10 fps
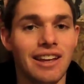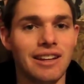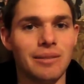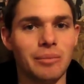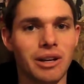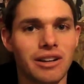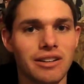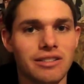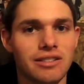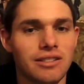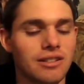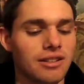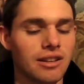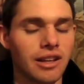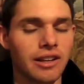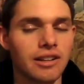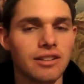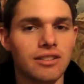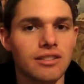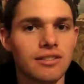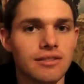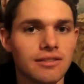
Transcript: And my nice legs.